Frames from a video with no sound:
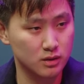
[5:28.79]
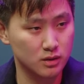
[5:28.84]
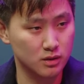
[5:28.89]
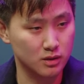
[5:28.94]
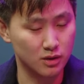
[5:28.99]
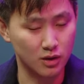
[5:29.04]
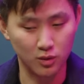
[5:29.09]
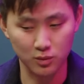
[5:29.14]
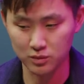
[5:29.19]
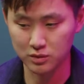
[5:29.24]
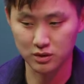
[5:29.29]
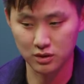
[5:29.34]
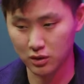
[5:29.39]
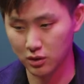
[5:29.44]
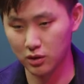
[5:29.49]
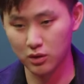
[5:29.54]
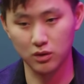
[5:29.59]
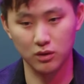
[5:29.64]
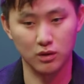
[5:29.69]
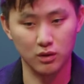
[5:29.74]
You know,
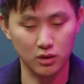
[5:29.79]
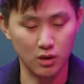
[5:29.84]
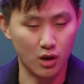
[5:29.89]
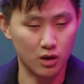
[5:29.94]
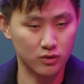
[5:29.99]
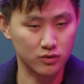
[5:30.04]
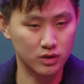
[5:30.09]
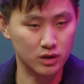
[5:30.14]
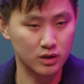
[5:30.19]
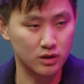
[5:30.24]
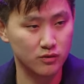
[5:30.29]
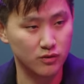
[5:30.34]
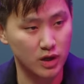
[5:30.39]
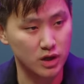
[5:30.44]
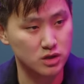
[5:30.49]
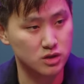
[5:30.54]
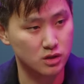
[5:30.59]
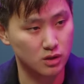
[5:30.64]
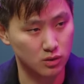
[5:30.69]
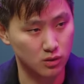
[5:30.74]
a, a lot of the
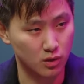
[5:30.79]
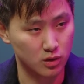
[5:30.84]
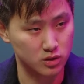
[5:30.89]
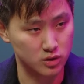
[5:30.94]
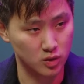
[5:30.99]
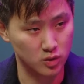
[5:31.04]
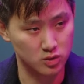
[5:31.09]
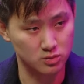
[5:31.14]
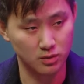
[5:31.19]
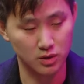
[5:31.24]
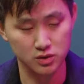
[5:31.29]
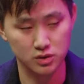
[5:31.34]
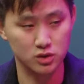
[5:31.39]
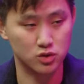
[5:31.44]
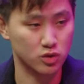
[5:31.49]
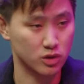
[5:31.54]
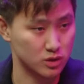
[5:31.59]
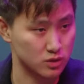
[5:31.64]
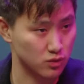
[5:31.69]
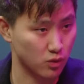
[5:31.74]
innovation in large language models, the
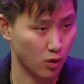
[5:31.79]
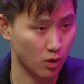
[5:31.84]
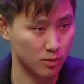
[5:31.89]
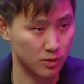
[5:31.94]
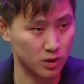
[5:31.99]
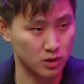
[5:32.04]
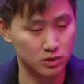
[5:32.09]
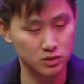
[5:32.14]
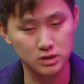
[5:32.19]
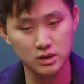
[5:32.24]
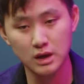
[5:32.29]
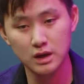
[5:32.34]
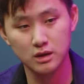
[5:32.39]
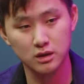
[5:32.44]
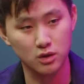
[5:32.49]
transformers,